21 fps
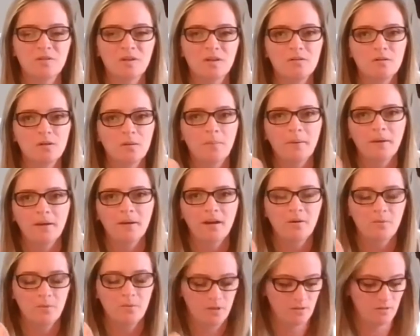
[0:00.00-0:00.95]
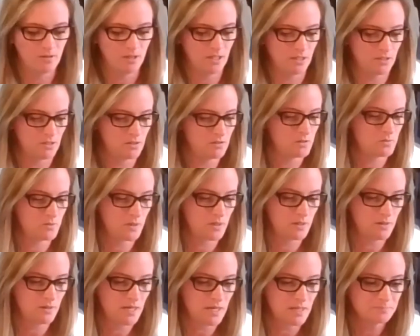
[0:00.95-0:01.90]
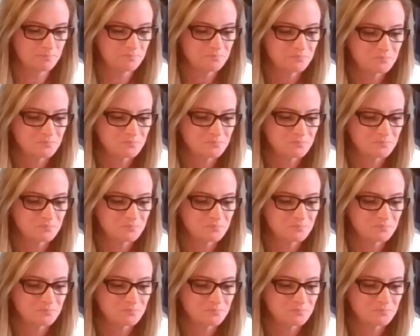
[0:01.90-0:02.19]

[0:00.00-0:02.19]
that you can pick out what you need and use what you need.